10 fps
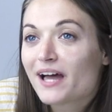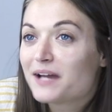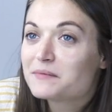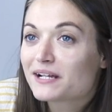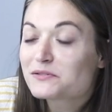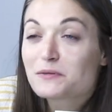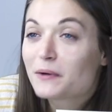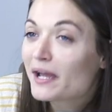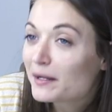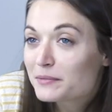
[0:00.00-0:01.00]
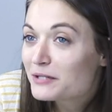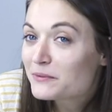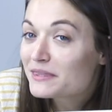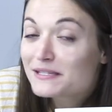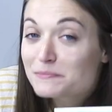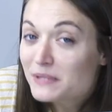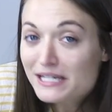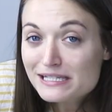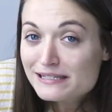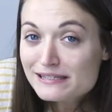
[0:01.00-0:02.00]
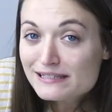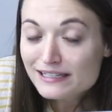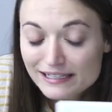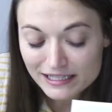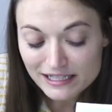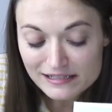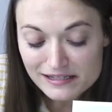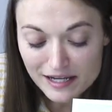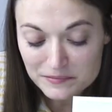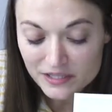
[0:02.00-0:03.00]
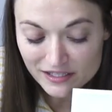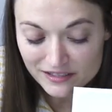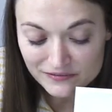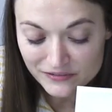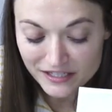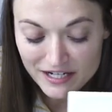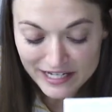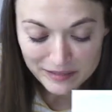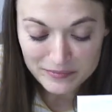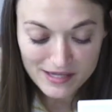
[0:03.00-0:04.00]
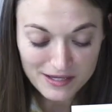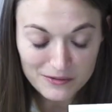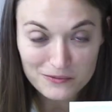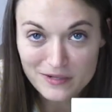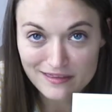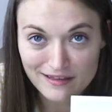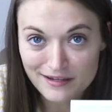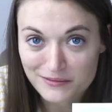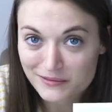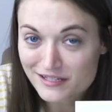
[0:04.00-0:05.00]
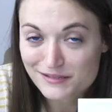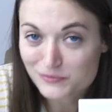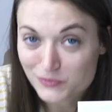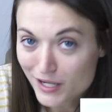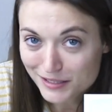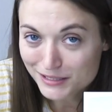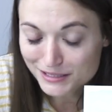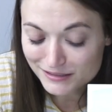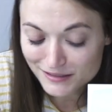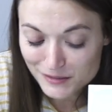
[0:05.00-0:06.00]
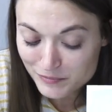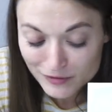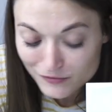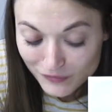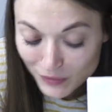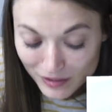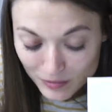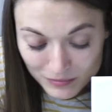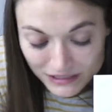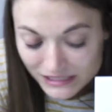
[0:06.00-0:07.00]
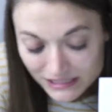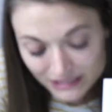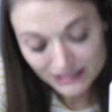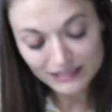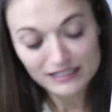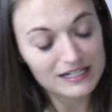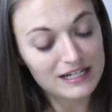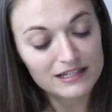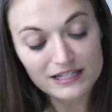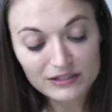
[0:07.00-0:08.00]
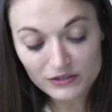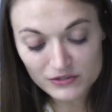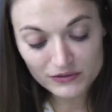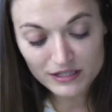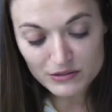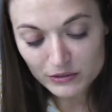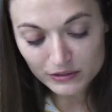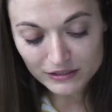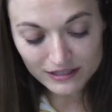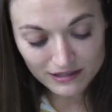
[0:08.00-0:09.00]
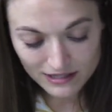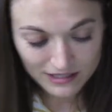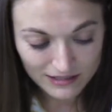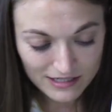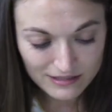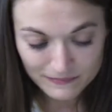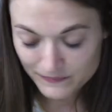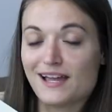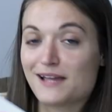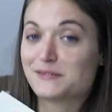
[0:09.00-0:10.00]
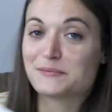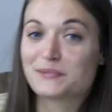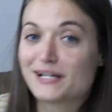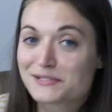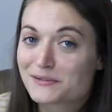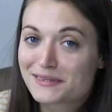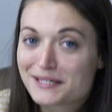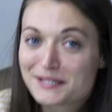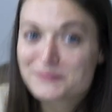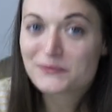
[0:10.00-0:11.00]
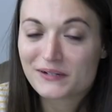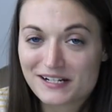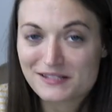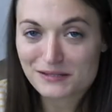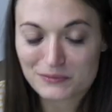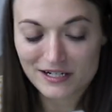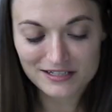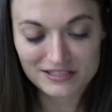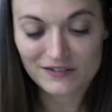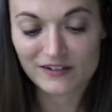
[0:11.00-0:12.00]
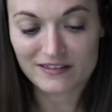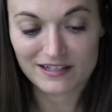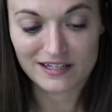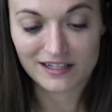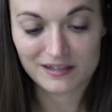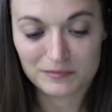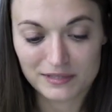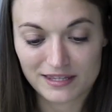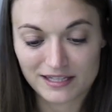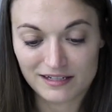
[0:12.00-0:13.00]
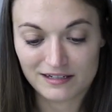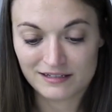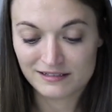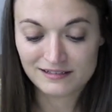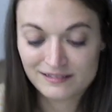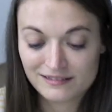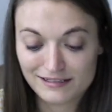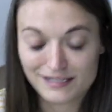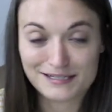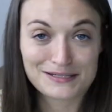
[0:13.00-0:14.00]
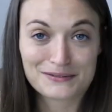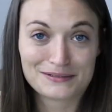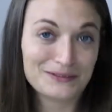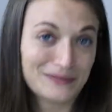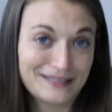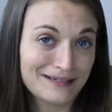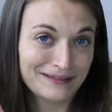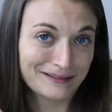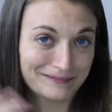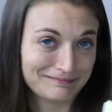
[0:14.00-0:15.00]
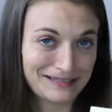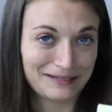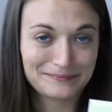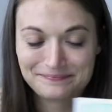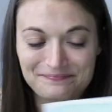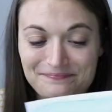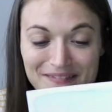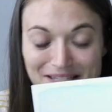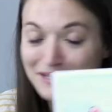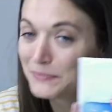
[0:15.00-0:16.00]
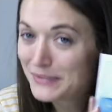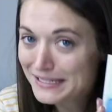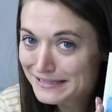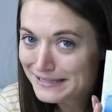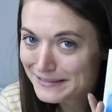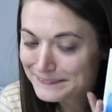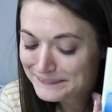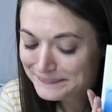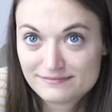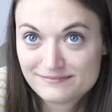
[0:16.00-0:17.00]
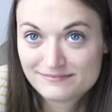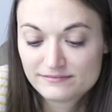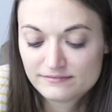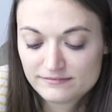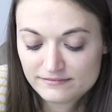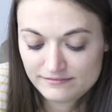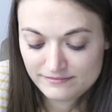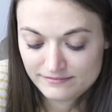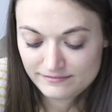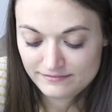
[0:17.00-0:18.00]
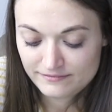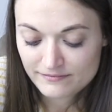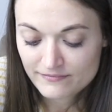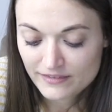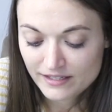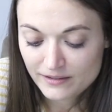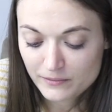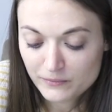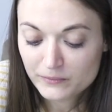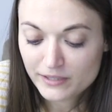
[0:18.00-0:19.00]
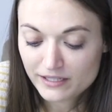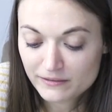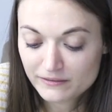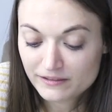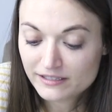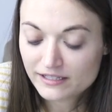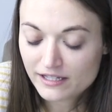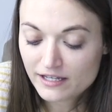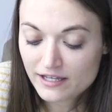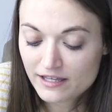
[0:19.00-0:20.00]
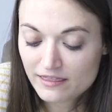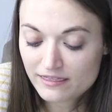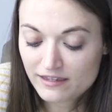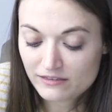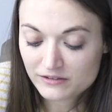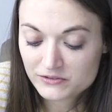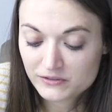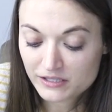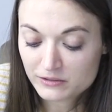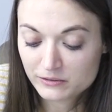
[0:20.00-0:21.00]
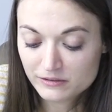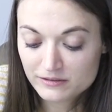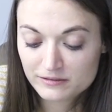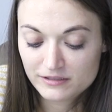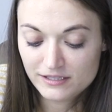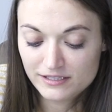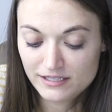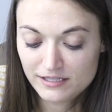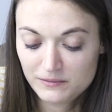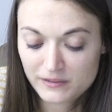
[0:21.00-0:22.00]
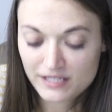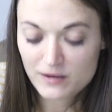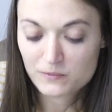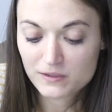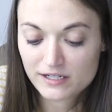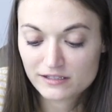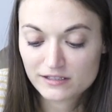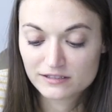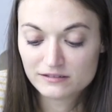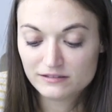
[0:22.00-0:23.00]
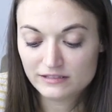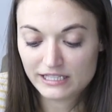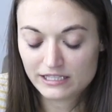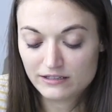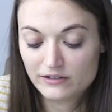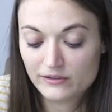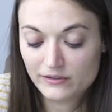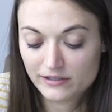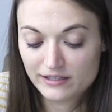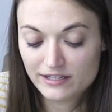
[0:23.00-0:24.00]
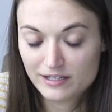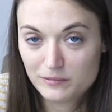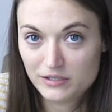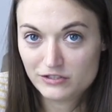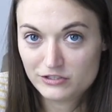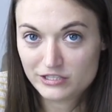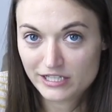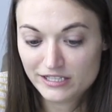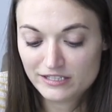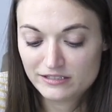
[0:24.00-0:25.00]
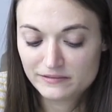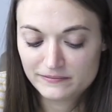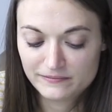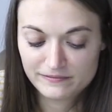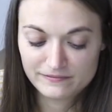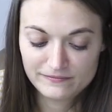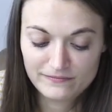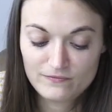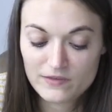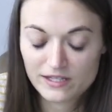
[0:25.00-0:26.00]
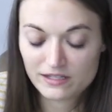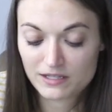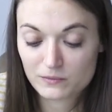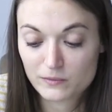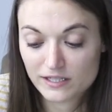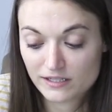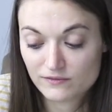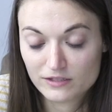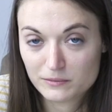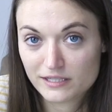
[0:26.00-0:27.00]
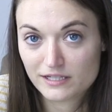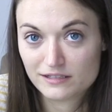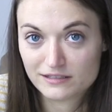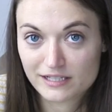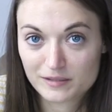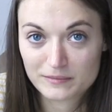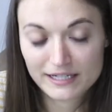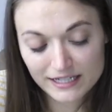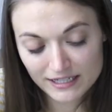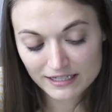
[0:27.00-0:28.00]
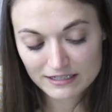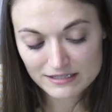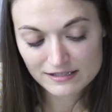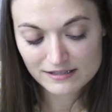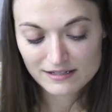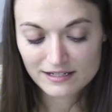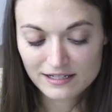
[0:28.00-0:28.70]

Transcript: I'm not super happy with this piece because I'm not very happy with how these watercolors performed. They looked really cool in theory. I was impressed with them when I swatched everything, but then it just it went downhill. So this is the piece. Why didn't you like them? Well, they looked really cool, and then when I got water like on them and shut it, it like went everywhere and got on my hands.